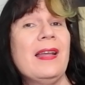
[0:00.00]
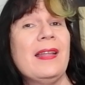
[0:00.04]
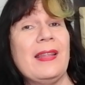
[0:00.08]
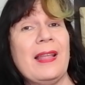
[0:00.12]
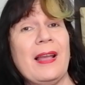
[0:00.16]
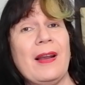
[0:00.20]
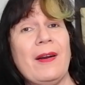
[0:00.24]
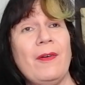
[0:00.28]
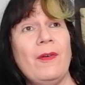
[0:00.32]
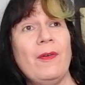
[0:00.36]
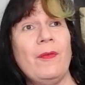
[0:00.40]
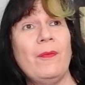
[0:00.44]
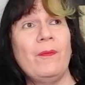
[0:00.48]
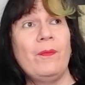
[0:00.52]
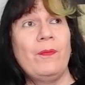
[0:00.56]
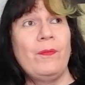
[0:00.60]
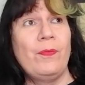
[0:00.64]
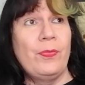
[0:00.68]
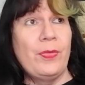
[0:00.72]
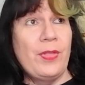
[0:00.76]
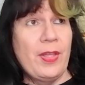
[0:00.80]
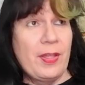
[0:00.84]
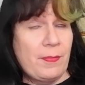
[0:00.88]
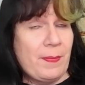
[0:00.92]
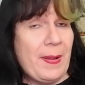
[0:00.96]
Now,
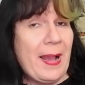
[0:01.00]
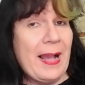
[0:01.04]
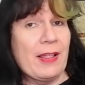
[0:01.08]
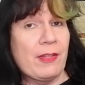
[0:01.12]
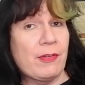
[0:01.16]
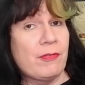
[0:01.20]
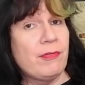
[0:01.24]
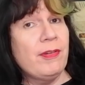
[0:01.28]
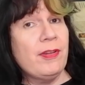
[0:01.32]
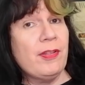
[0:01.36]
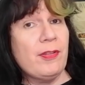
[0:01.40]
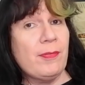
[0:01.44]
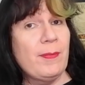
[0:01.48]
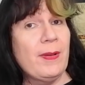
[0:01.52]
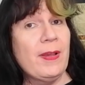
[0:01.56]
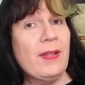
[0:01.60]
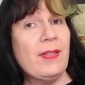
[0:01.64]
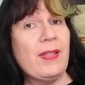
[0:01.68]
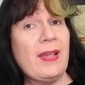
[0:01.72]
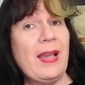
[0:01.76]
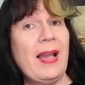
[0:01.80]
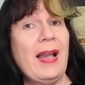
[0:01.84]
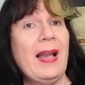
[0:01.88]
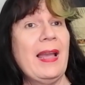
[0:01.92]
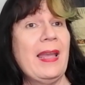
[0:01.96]
this past
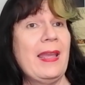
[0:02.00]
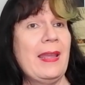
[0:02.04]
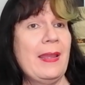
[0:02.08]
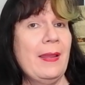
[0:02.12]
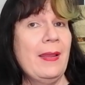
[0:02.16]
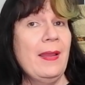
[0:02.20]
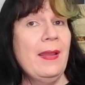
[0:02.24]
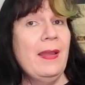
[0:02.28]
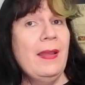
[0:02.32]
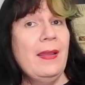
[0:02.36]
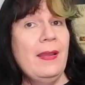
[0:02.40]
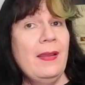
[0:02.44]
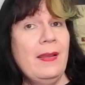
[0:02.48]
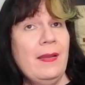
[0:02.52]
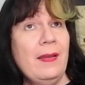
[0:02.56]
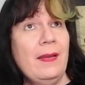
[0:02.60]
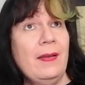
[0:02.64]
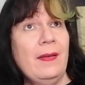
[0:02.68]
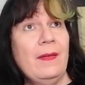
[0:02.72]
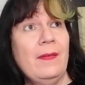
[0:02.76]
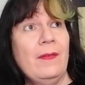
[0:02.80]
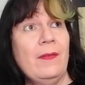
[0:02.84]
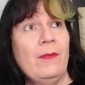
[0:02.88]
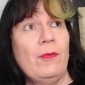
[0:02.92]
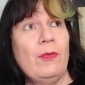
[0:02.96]
Christmas, I
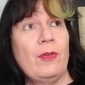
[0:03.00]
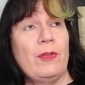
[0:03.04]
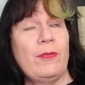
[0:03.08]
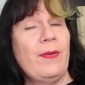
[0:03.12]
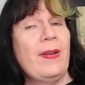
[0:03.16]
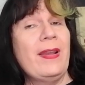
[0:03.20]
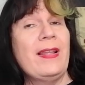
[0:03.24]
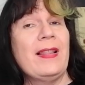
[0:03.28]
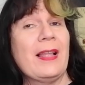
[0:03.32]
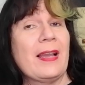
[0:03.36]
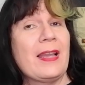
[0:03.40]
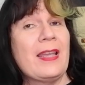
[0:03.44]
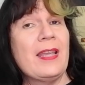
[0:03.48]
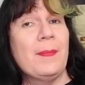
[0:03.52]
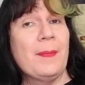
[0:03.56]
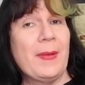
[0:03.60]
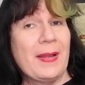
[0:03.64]
was very lucky.